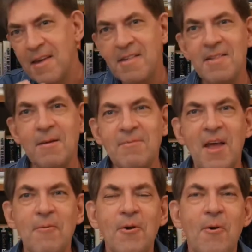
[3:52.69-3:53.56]

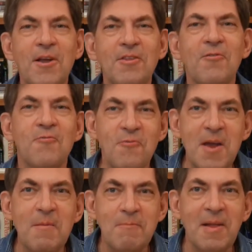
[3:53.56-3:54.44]
Someday we're going to
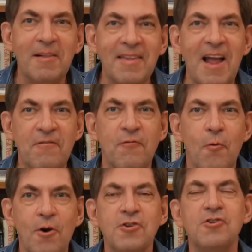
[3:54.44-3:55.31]
rebuild that
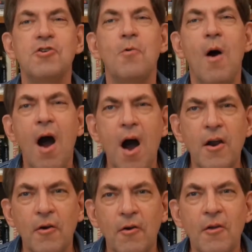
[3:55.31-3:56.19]
forge to
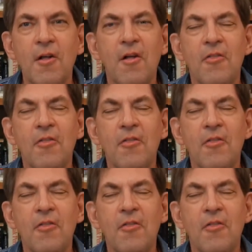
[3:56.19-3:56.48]
honor